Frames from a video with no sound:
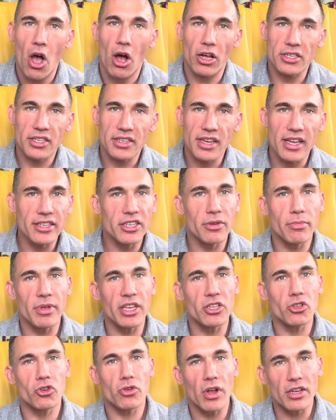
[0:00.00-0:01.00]
ostensibly
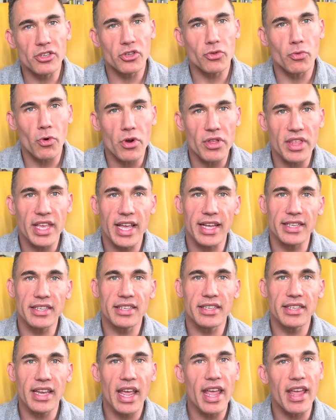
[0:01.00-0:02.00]
trustworthy and
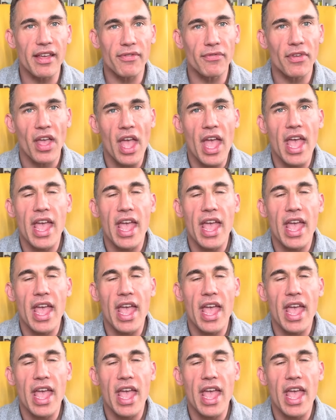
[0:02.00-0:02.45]
safe,